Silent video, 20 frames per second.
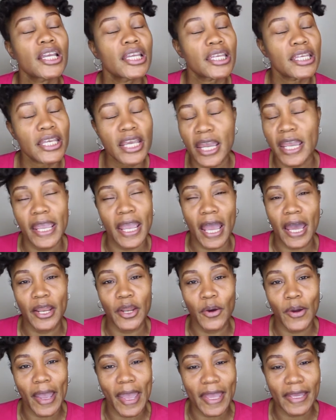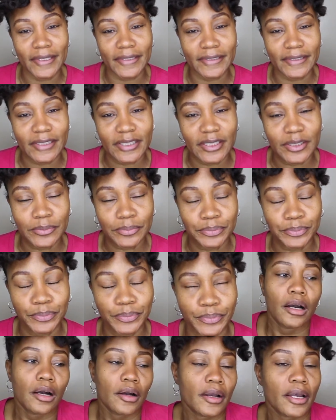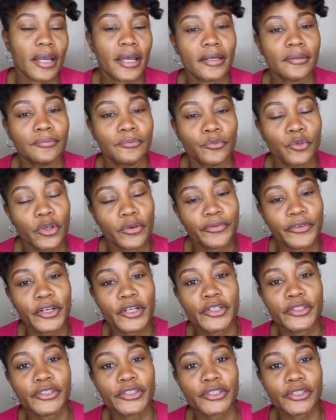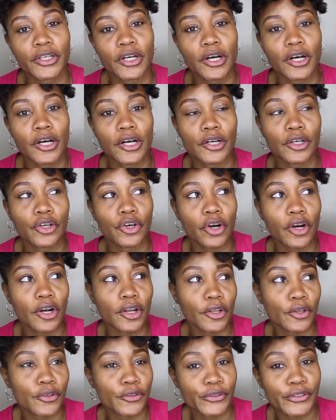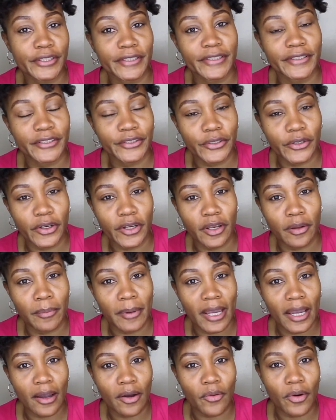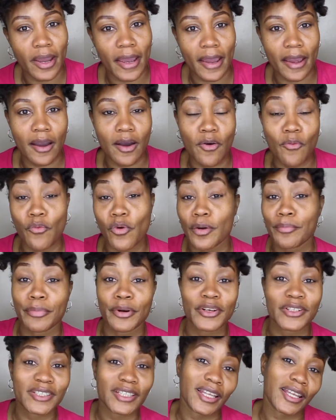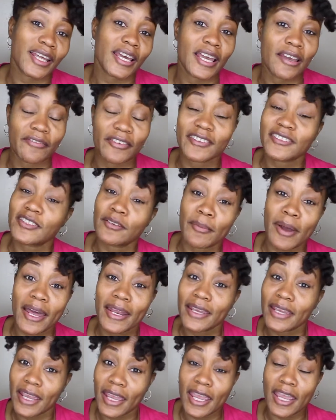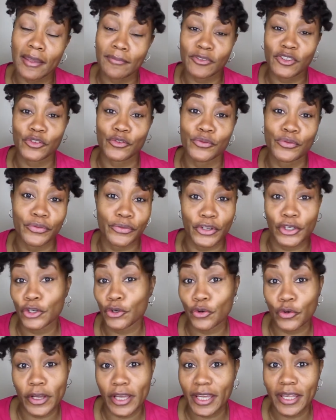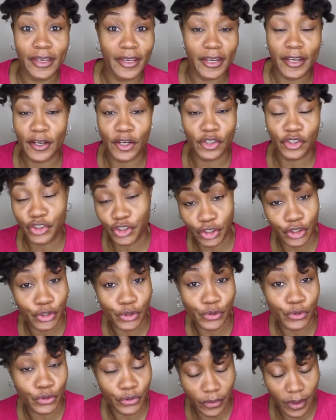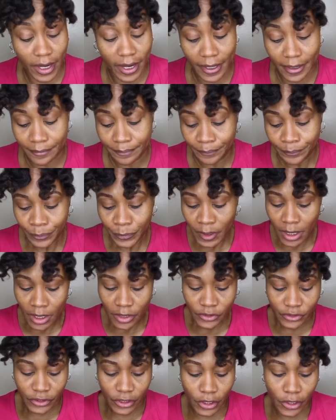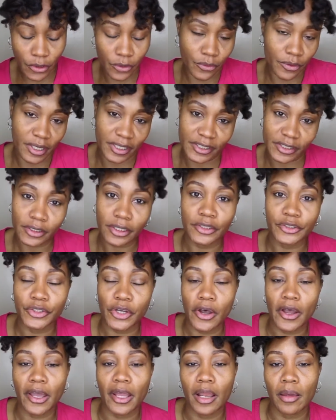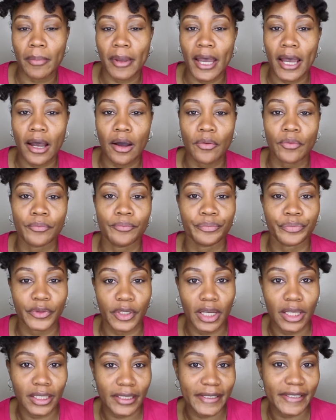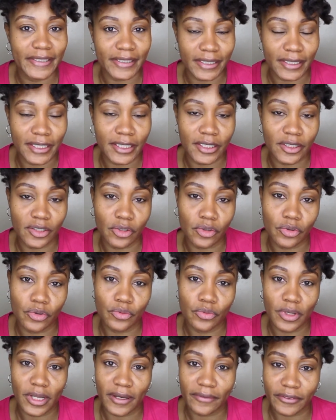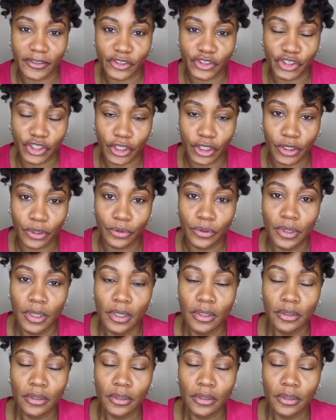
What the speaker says: You ain't got no ass. Okay, well, first, Carlos is talking about how one person left and somebody came to fill in their shoes, right? So they started talking about Elise Neal, who left the show.